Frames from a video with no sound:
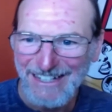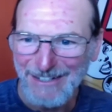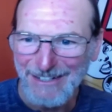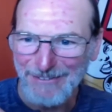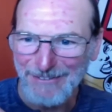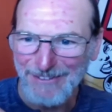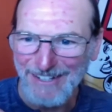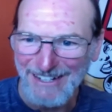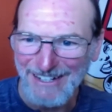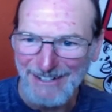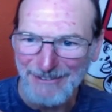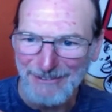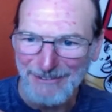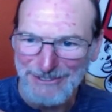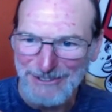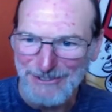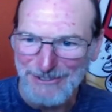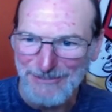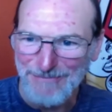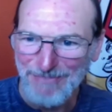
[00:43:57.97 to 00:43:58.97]
and it
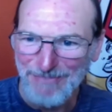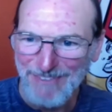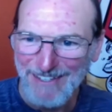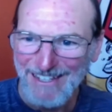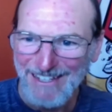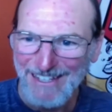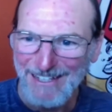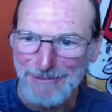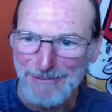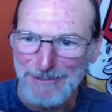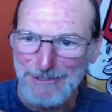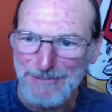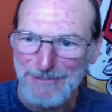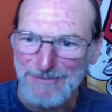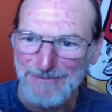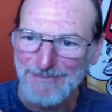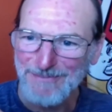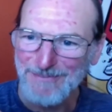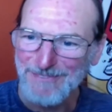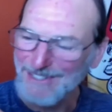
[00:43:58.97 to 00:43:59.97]
was it
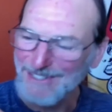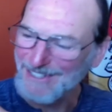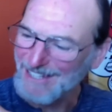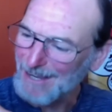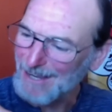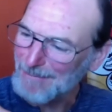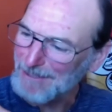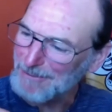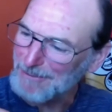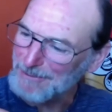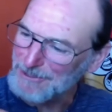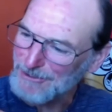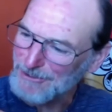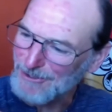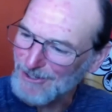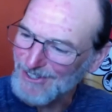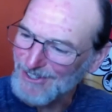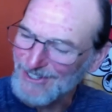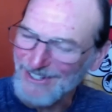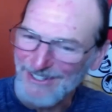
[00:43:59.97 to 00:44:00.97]
was the comic
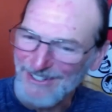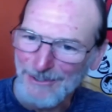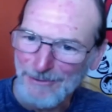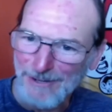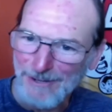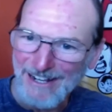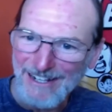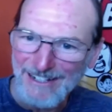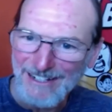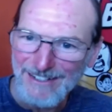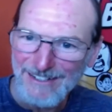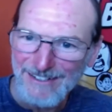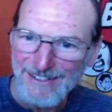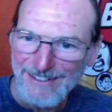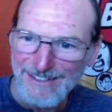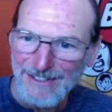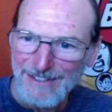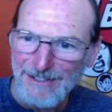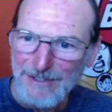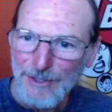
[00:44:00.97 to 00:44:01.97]
was drawn on the rock,
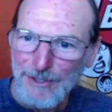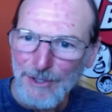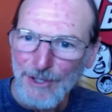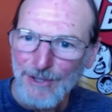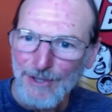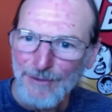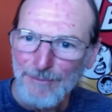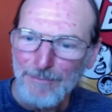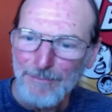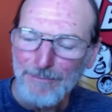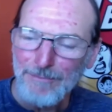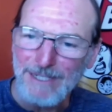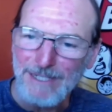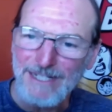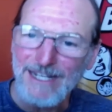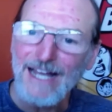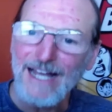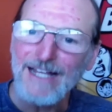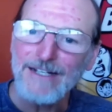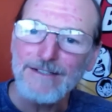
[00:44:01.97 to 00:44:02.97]

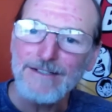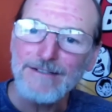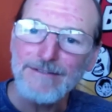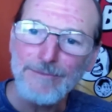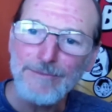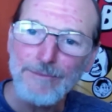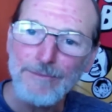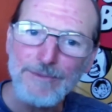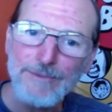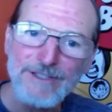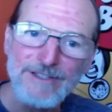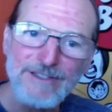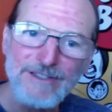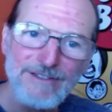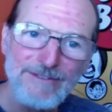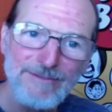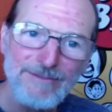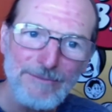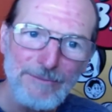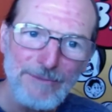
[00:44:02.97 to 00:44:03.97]
but not
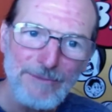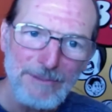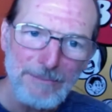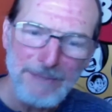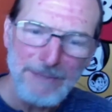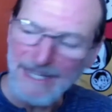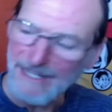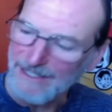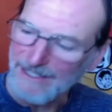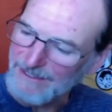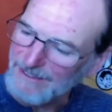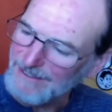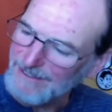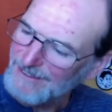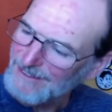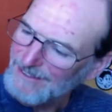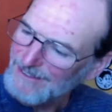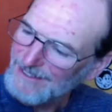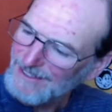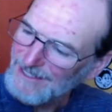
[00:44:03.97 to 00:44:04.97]
with with paint.
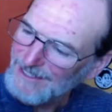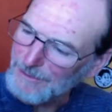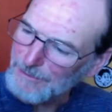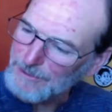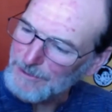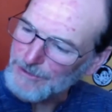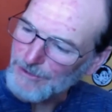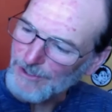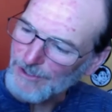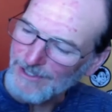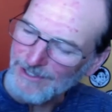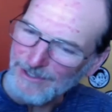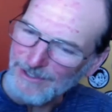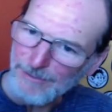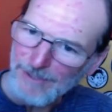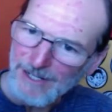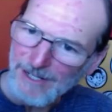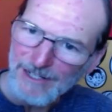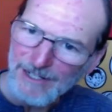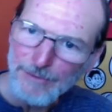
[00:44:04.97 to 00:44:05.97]
It was drawn
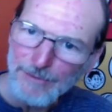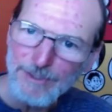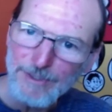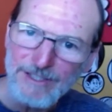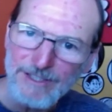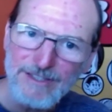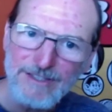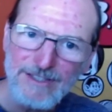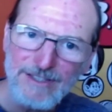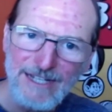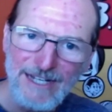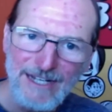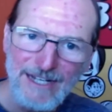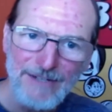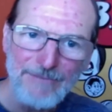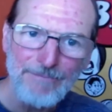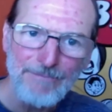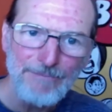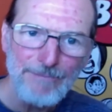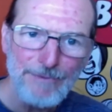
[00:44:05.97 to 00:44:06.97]
on the rock with
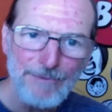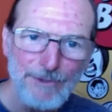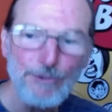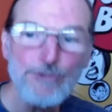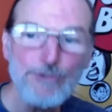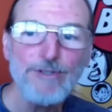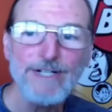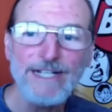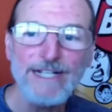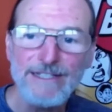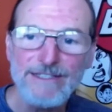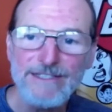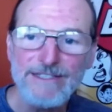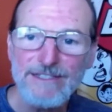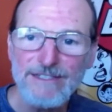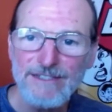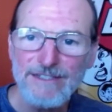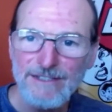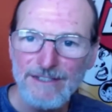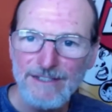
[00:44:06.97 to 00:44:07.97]
uh,
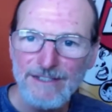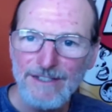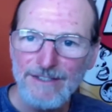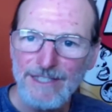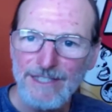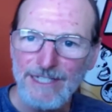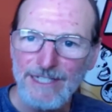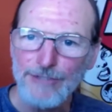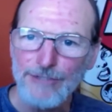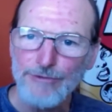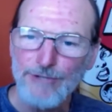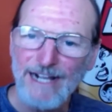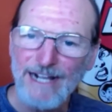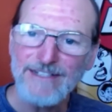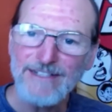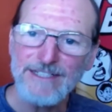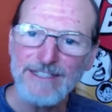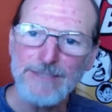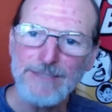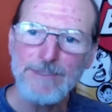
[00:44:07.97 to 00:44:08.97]
nutrients that
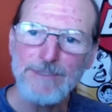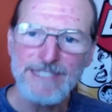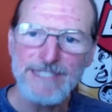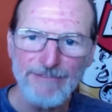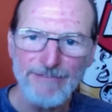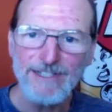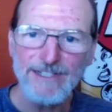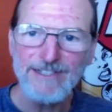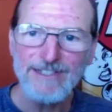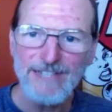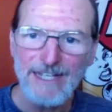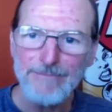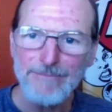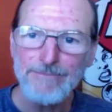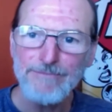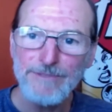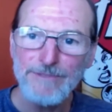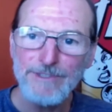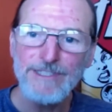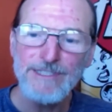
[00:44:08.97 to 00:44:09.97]
attracted specific
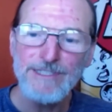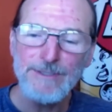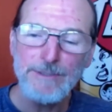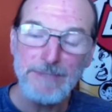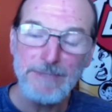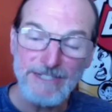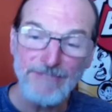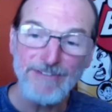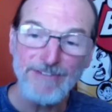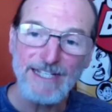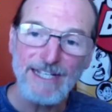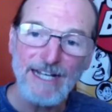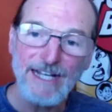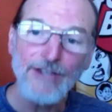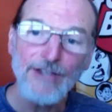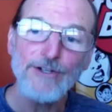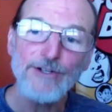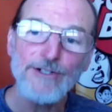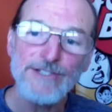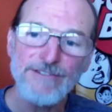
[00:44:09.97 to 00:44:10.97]
type
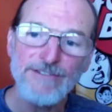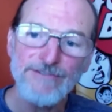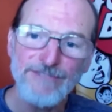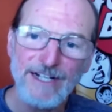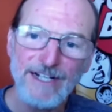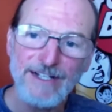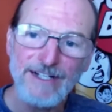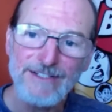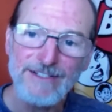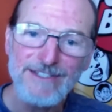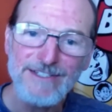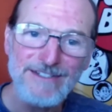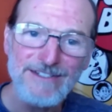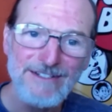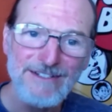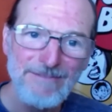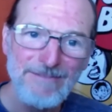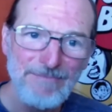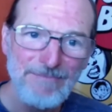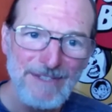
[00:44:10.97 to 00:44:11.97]
specific colors of
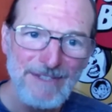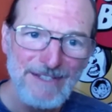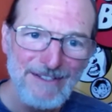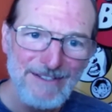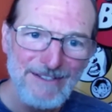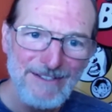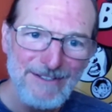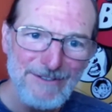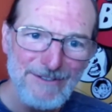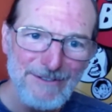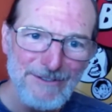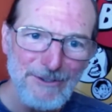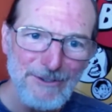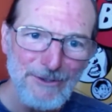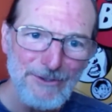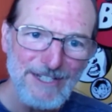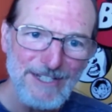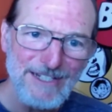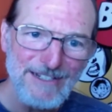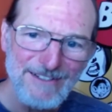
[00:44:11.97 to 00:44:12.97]
fungus
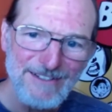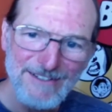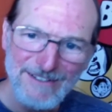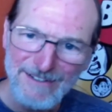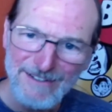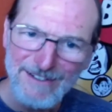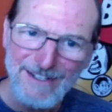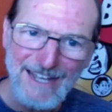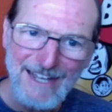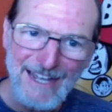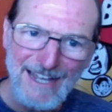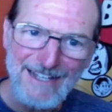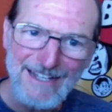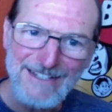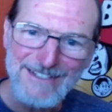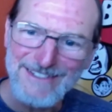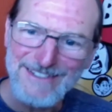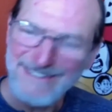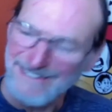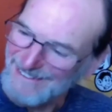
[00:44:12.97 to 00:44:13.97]
so that
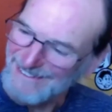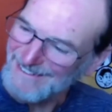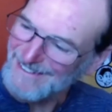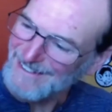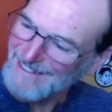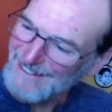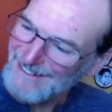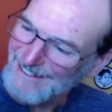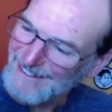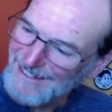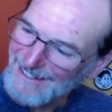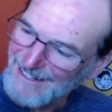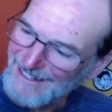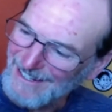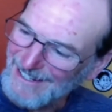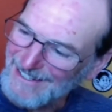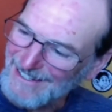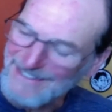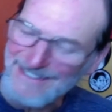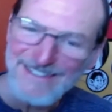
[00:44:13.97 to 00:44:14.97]
as,
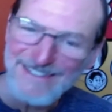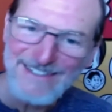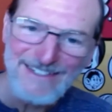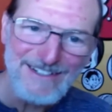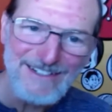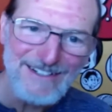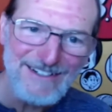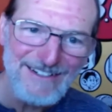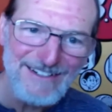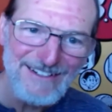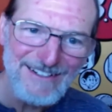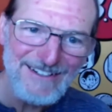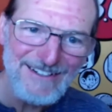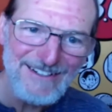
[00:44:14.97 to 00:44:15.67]
as, the,